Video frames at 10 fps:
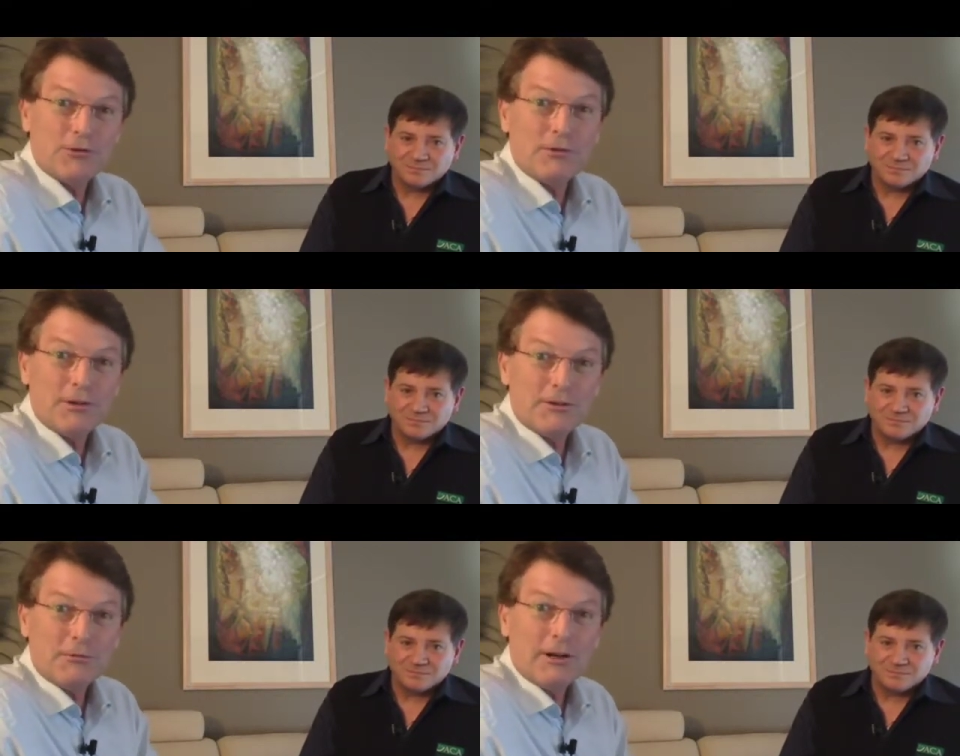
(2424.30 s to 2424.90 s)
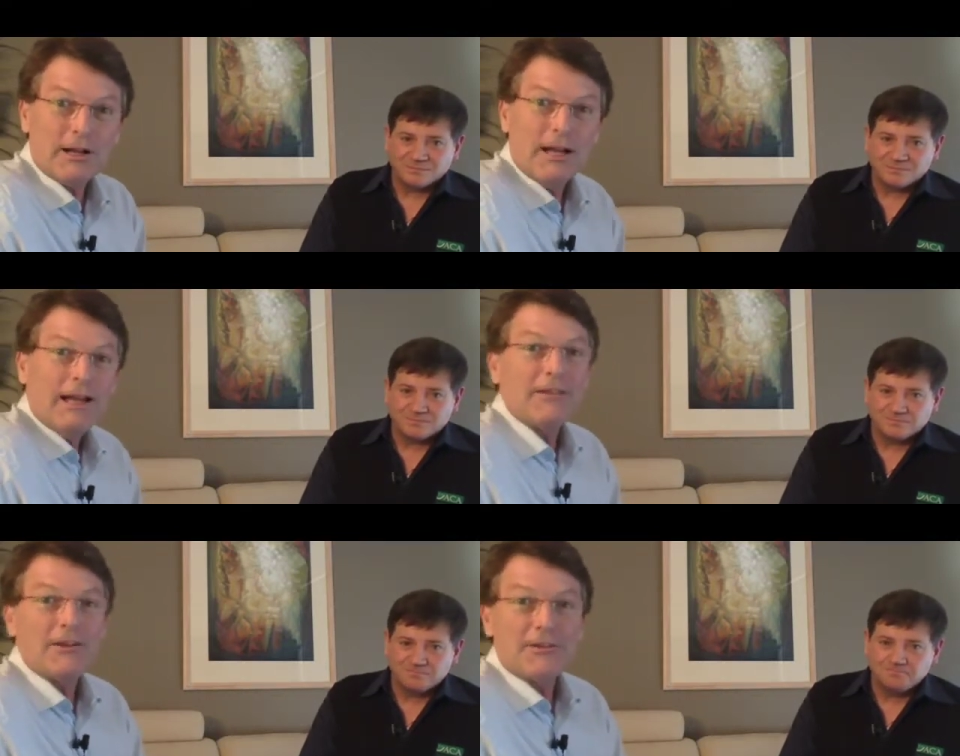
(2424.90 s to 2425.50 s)
Speaker 1: all this work,
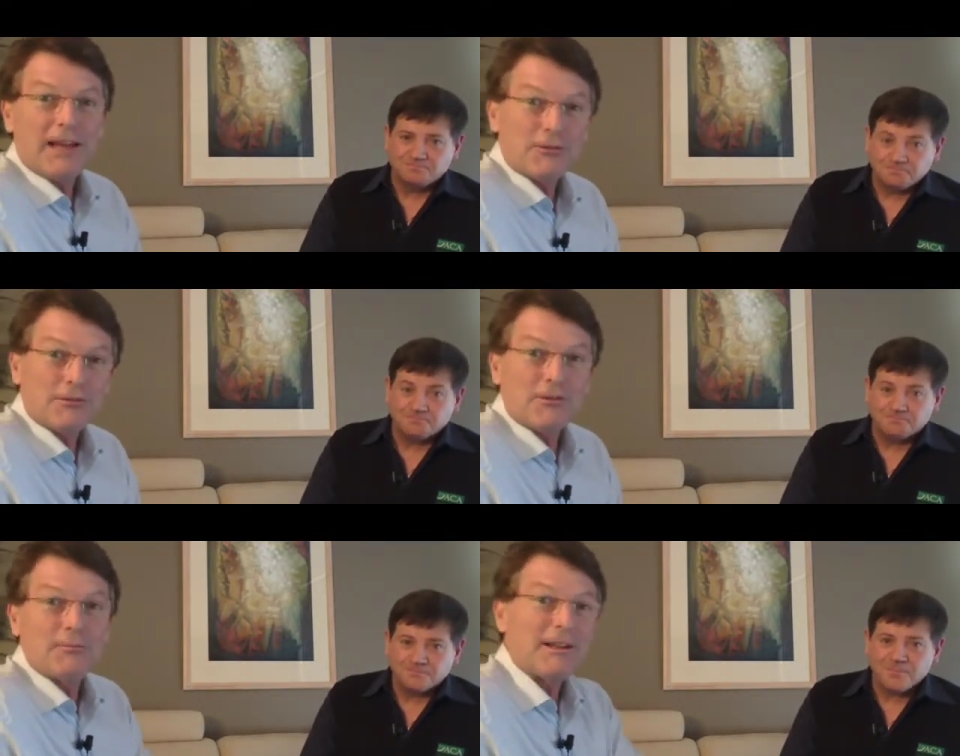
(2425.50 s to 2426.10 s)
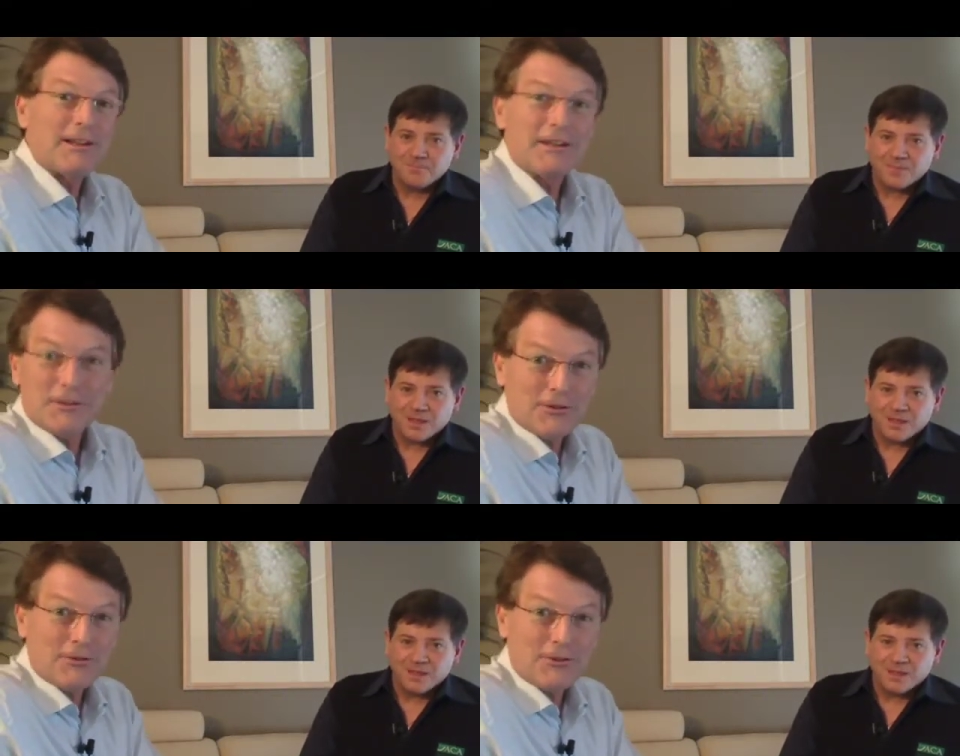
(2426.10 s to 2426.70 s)
and then takes all this money and gives
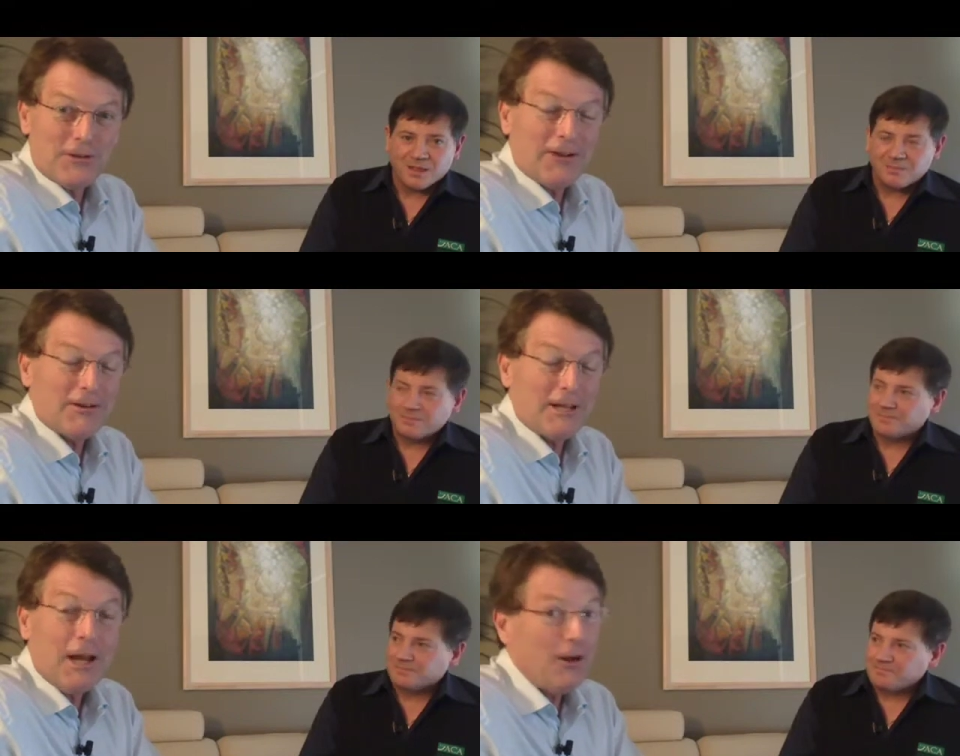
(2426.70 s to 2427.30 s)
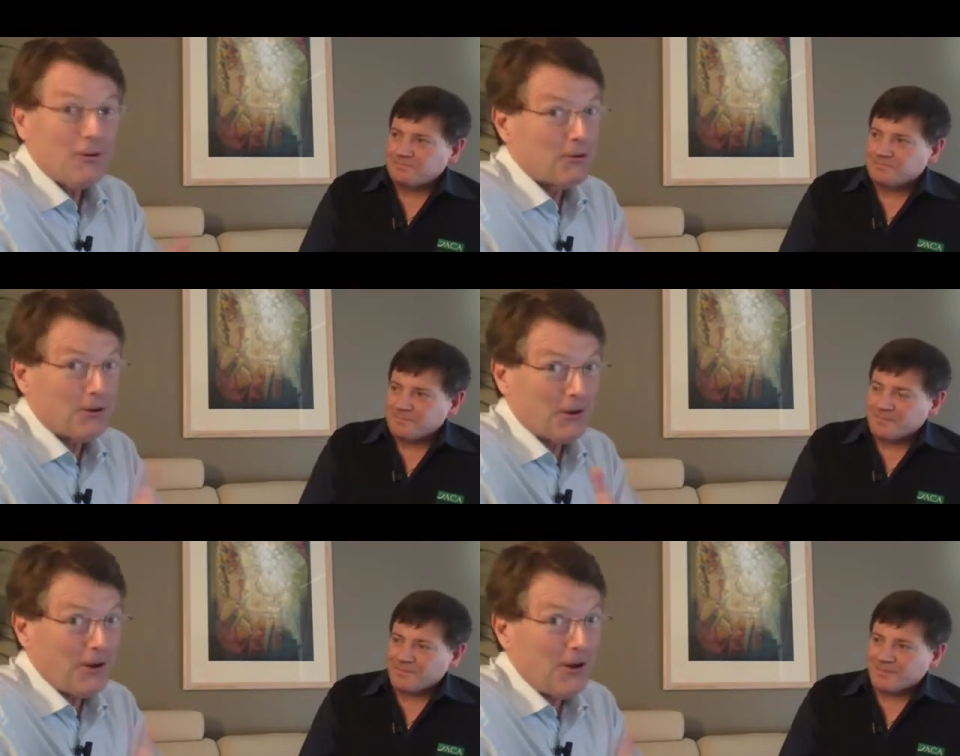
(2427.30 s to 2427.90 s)
it to charity. No, no,
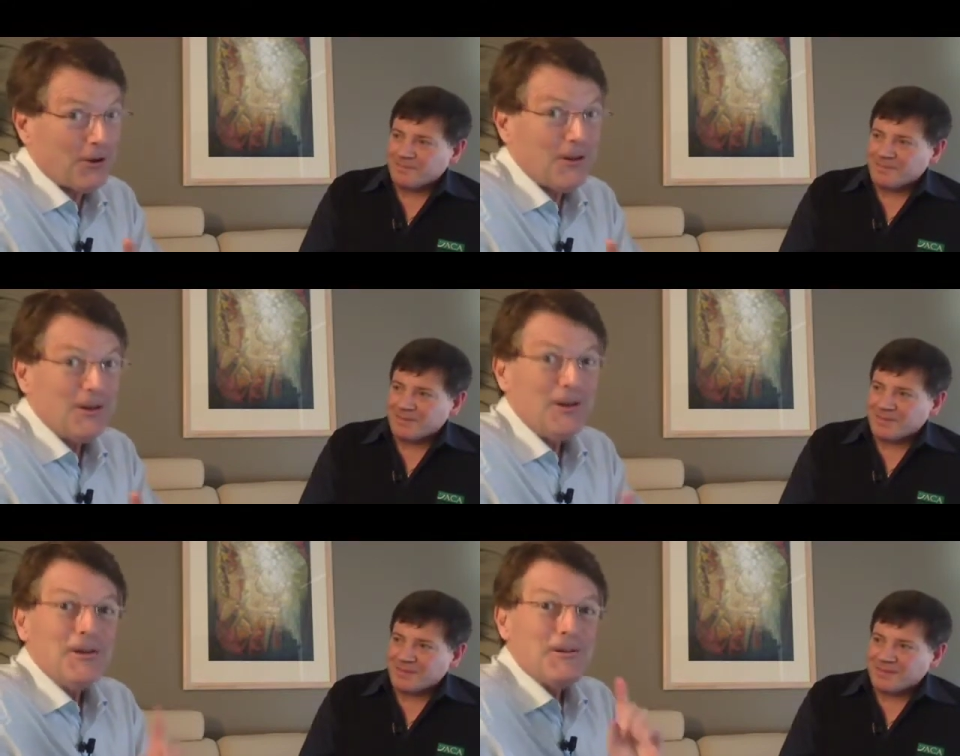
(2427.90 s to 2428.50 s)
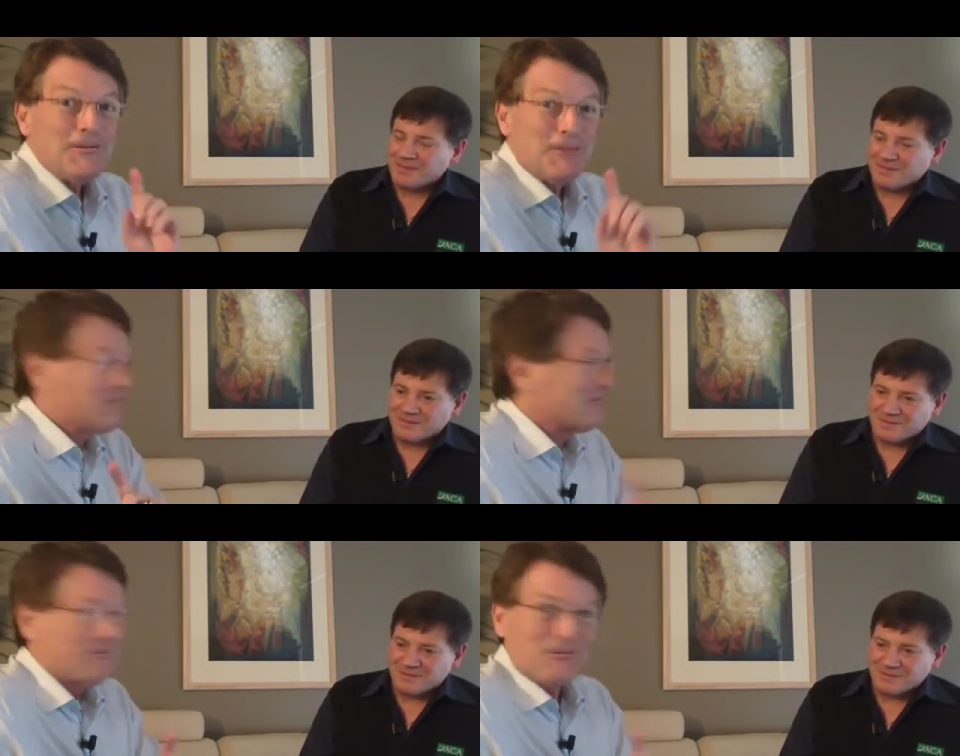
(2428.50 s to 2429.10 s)
no.
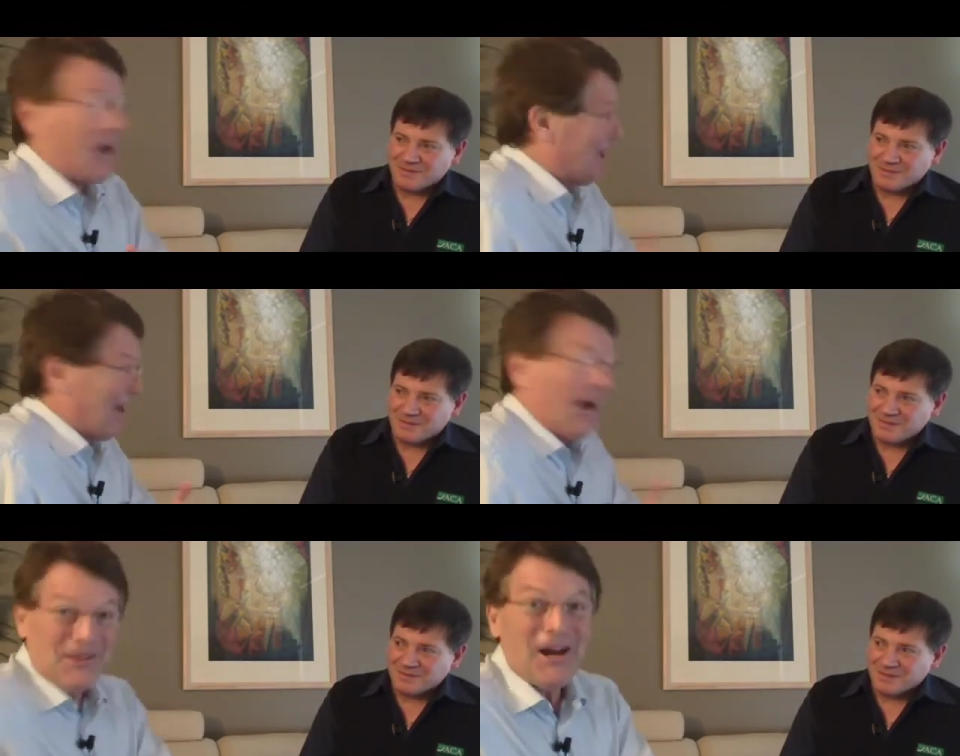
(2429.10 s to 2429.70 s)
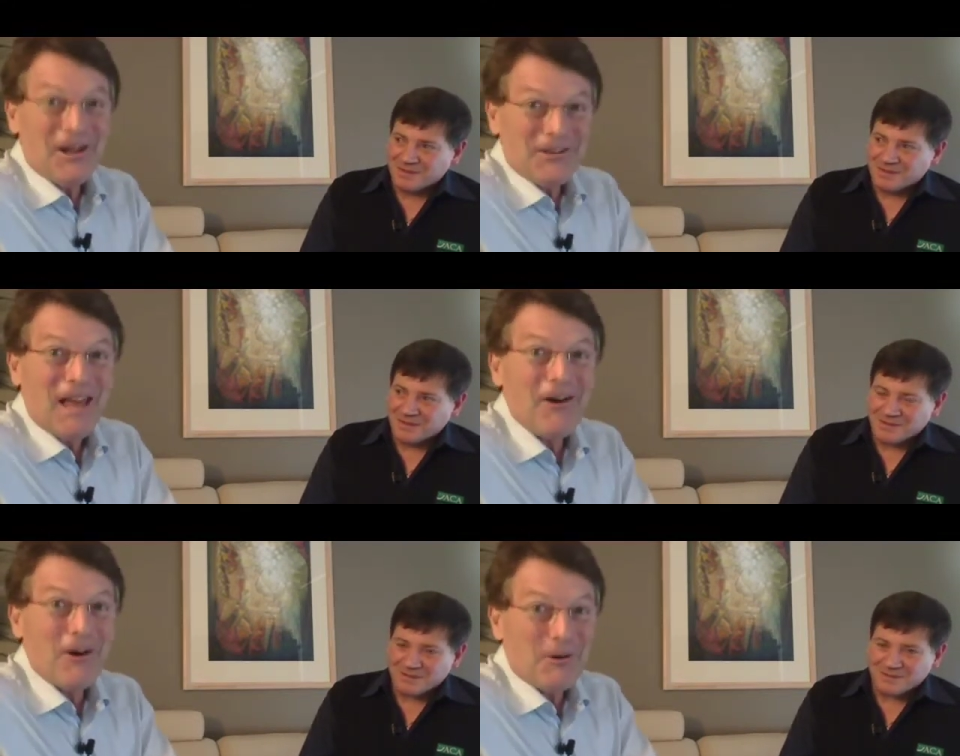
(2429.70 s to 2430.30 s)
And now, i now, now
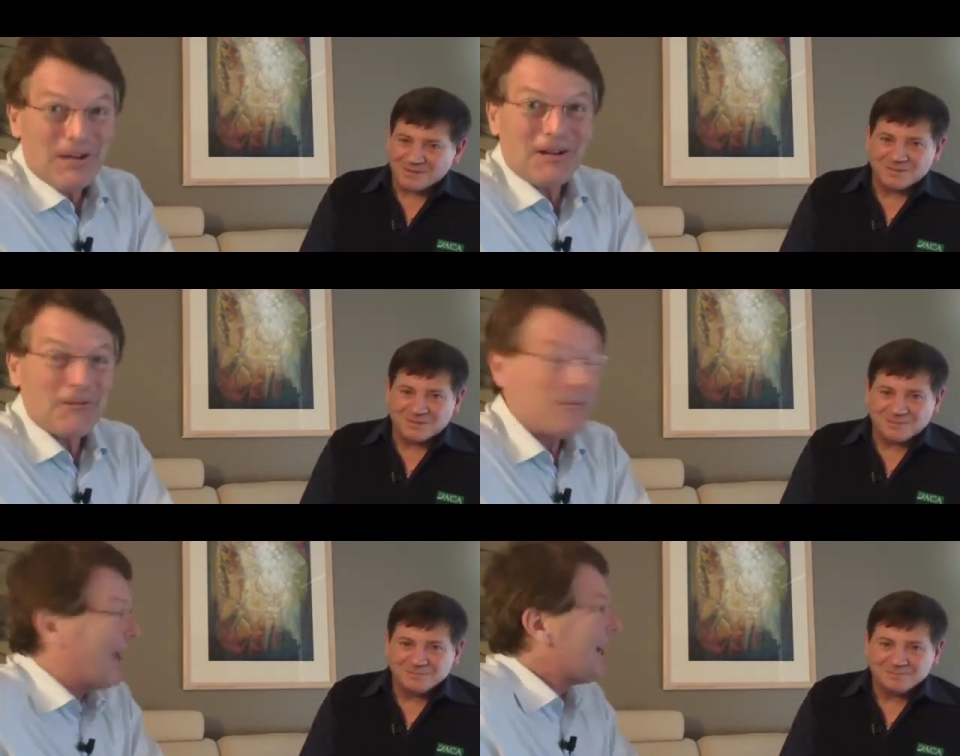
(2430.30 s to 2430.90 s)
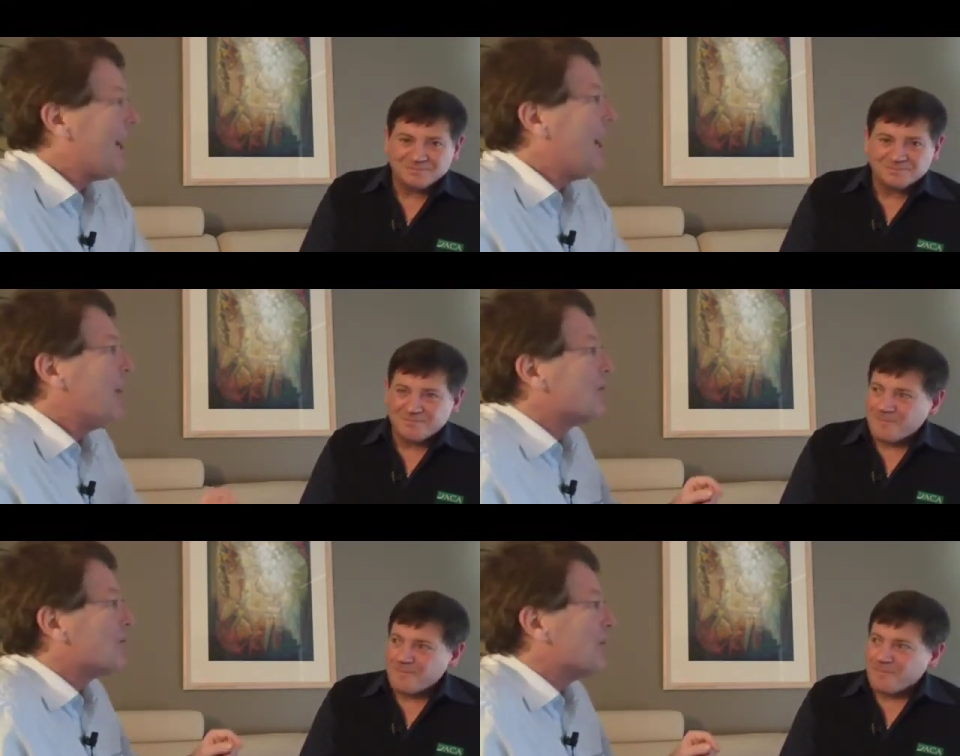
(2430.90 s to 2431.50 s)
I'll take it back.
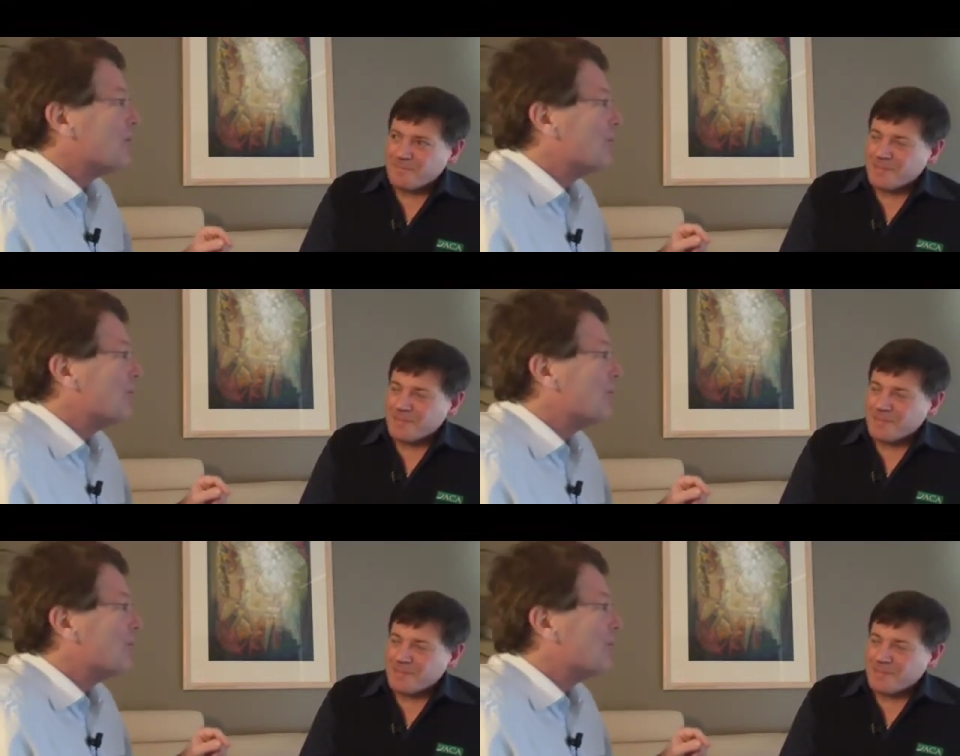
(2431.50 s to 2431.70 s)
So